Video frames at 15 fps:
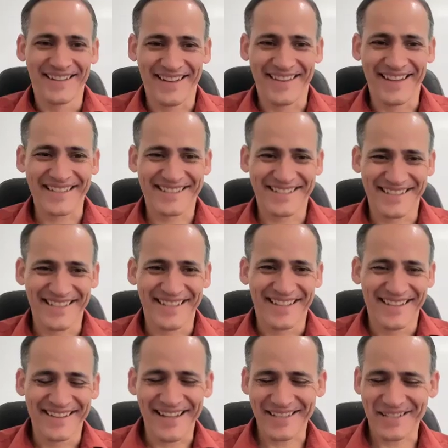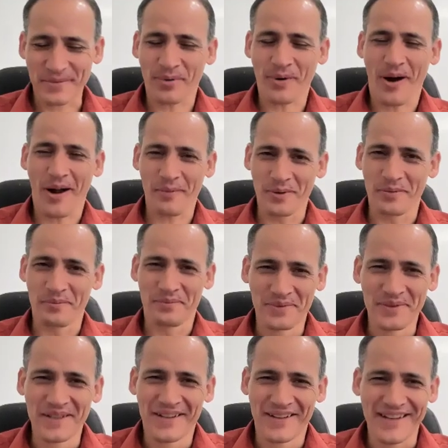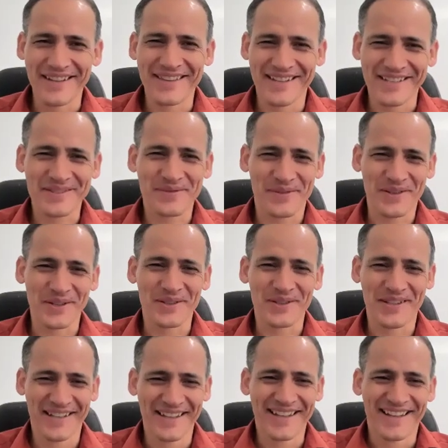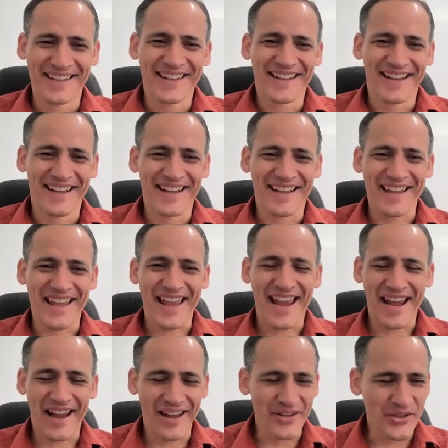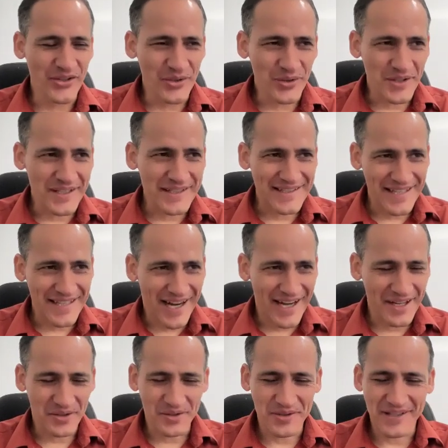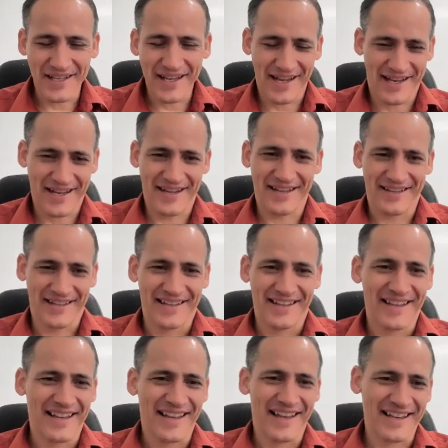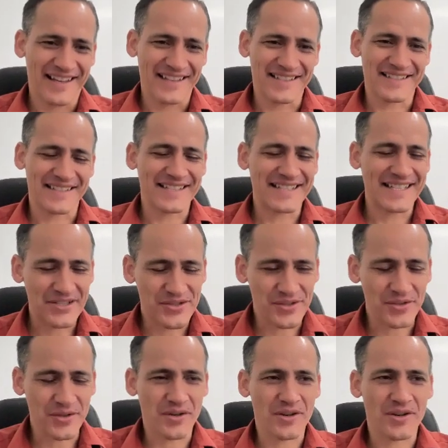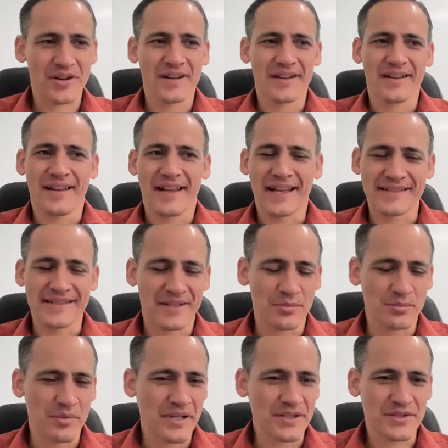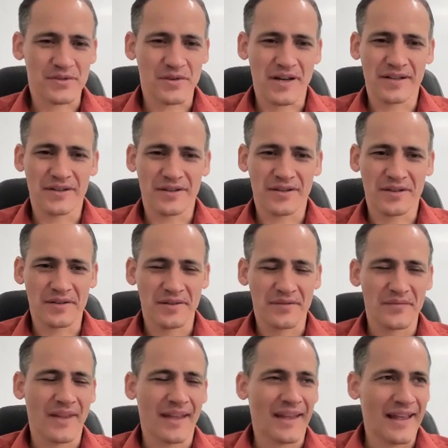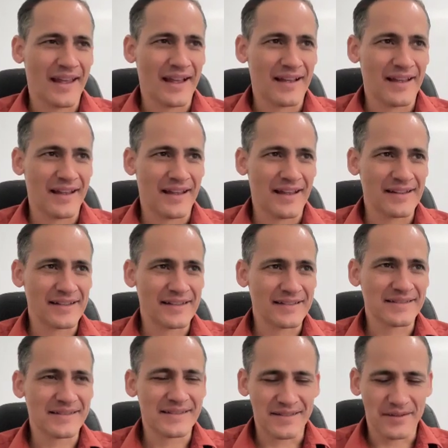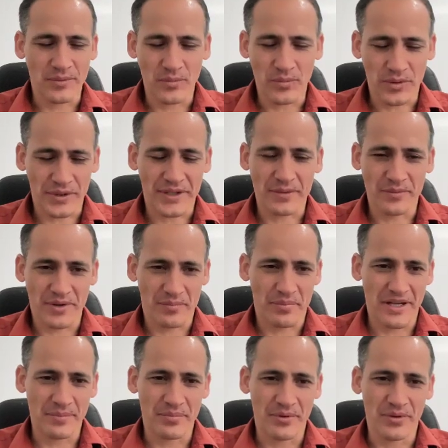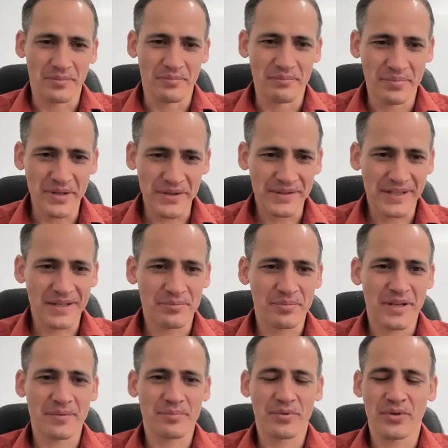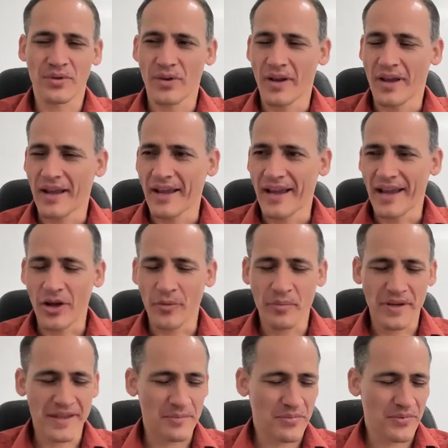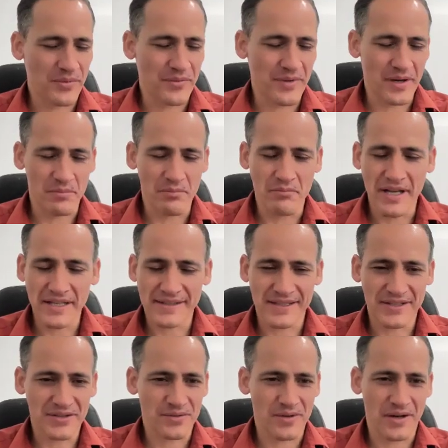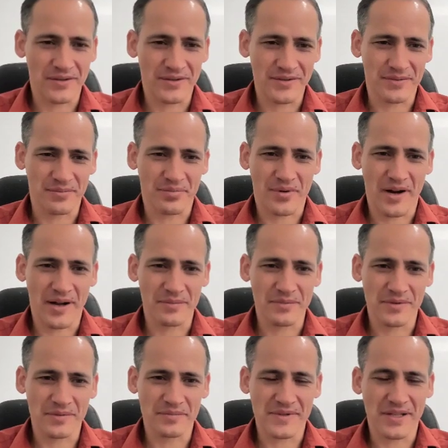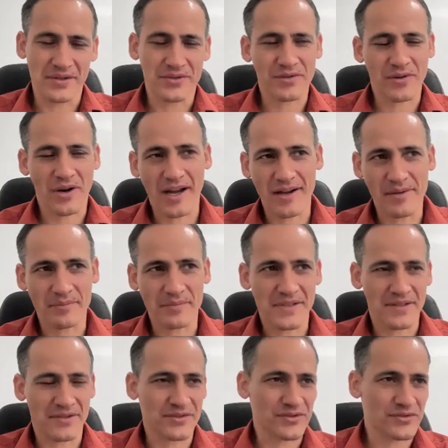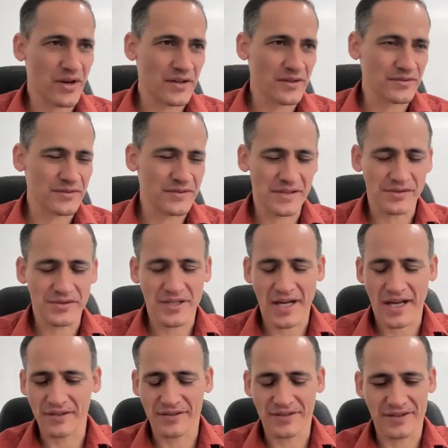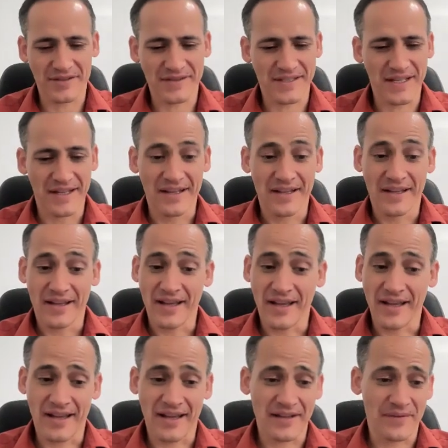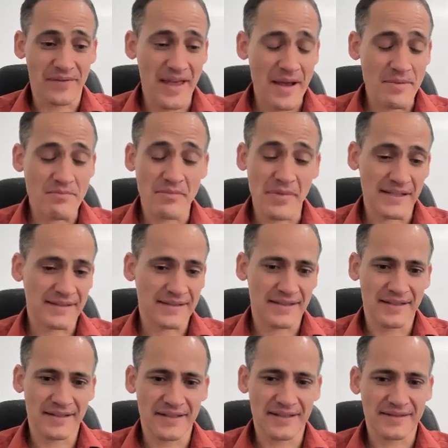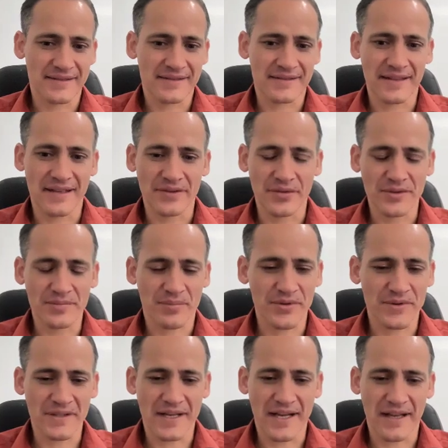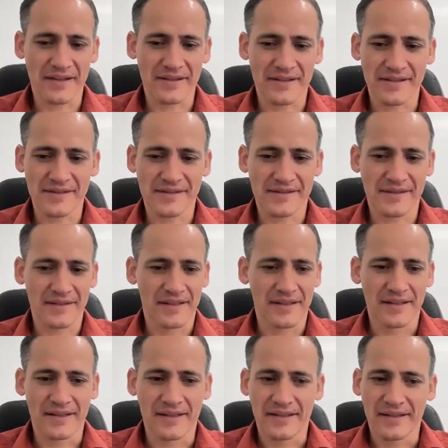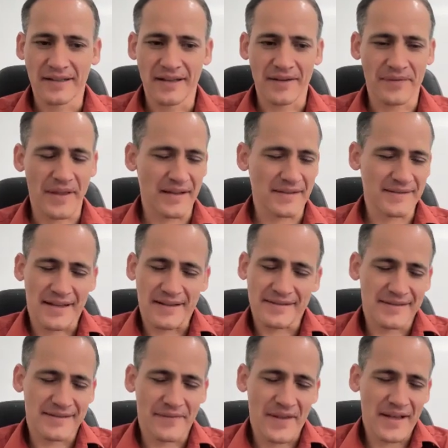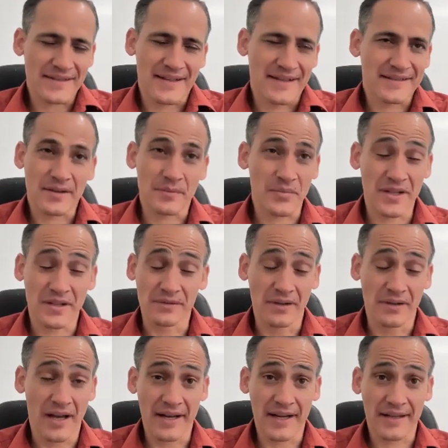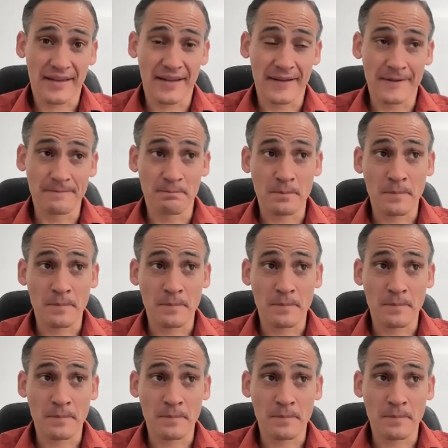that's a problem in this field. Uh, your entire day as a teacher, as an administrator, is working with people, building people, helping them through their messy struggles and problems, their triumphs, their struggles, their challenges. And if that messiness and those personalities, if that's not something you like, then